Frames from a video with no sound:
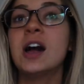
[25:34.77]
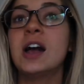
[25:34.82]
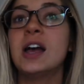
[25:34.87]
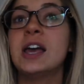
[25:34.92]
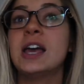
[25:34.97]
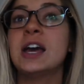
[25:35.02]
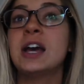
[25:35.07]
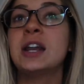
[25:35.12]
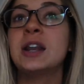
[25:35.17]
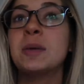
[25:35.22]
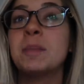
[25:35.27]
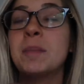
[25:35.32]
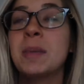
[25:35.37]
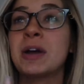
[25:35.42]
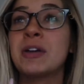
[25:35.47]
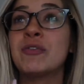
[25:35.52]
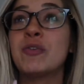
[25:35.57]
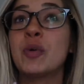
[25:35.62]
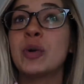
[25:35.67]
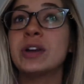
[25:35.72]
and
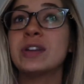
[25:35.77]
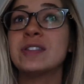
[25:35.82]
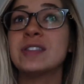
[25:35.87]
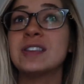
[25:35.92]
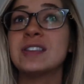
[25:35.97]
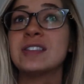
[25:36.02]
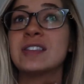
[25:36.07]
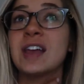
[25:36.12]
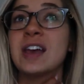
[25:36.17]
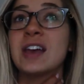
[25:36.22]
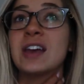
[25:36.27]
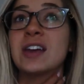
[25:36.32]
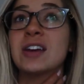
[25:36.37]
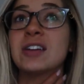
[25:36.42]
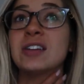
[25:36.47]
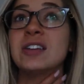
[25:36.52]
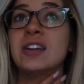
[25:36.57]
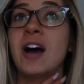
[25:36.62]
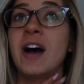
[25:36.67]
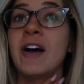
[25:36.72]
my voice is
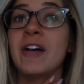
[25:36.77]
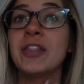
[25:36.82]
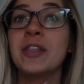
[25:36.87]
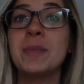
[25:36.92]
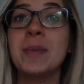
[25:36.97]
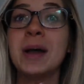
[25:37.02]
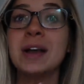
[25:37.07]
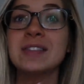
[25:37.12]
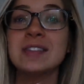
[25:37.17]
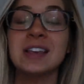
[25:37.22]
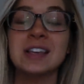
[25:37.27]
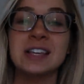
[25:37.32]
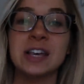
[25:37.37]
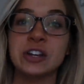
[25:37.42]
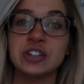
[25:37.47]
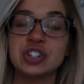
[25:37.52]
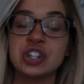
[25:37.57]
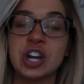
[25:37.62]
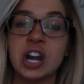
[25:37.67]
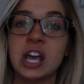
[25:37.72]
like not the best. Like
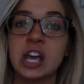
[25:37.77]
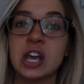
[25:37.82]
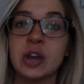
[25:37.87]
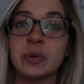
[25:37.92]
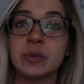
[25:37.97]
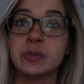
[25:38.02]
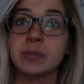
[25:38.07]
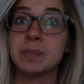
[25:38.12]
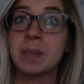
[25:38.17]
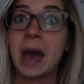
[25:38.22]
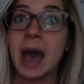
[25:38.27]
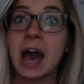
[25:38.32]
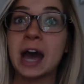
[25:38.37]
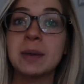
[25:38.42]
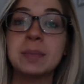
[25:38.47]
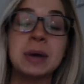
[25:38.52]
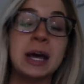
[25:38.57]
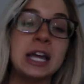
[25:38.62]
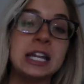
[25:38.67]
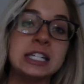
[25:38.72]
yesterday it was
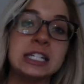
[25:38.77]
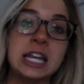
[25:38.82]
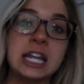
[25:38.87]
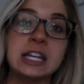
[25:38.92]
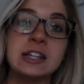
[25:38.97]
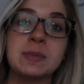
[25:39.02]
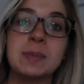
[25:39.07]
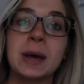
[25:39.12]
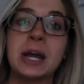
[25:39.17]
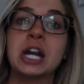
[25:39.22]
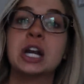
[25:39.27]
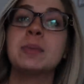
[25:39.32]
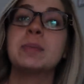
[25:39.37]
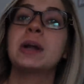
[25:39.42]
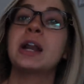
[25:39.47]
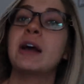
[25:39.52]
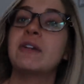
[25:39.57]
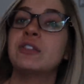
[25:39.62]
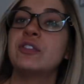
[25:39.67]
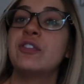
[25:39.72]
bad, but and today it's better,
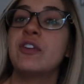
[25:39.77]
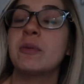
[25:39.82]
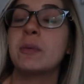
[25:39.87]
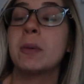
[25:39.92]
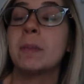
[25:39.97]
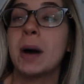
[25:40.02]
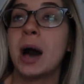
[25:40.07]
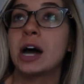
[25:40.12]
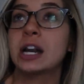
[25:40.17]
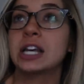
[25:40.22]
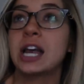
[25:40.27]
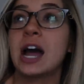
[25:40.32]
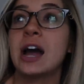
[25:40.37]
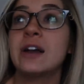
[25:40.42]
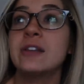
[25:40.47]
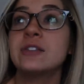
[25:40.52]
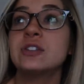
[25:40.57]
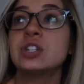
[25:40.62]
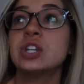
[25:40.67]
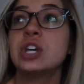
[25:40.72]
but I have to film a
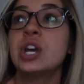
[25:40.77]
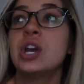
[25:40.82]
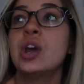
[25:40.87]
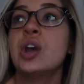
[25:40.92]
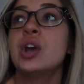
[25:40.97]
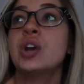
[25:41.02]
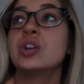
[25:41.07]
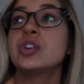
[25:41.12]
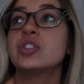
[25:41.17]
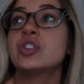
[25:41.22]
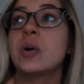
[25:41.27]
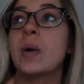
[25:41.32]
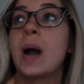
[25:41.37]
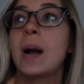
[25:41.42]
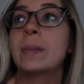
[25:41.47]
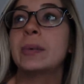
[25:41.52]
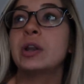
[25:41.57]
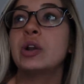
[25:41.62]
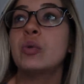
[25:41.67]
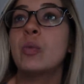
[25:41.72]
podcast, so
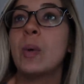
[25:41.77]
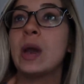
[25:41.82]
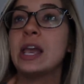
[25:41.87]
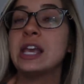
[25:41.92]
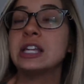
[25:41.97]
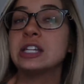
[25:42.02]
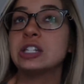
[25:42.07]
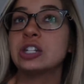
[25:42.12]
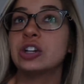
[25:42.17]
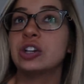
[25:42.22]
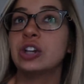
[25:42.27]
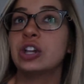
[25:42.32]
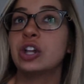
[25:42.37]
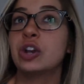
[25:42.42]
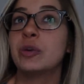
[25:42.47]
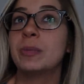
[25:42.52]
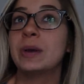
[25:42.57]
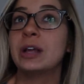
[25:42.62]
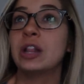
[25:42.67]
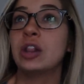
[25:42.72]
I'm gonna wait until a
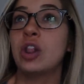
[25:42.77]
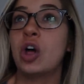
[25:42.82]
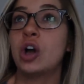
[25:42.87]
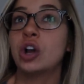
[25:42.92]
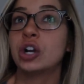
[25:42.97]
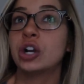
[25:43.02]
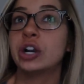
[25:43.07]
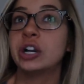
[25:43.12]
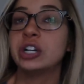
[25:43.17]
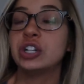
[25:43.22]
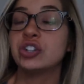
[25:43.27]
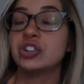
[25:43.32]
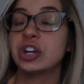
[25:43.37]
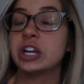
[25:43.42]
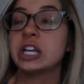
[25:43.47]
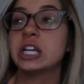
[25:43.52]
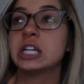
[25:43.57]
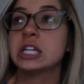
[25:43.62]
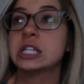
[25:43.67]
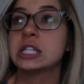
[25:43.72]
little bit longer and
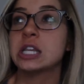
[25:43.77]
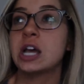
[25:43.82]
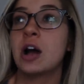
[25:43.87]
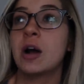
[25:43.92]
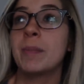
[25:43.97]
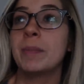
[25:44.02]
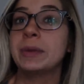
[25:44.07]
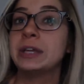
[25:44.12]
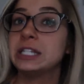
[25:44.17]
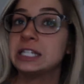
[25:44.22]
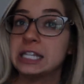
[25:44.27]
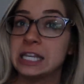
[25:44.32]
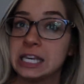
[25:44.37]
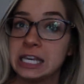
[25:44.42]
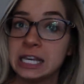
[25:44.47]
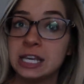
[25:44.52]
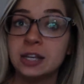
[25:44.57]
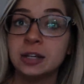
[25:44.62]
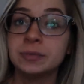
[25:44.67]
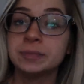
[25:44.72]
drink some
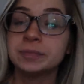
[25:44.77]
tea.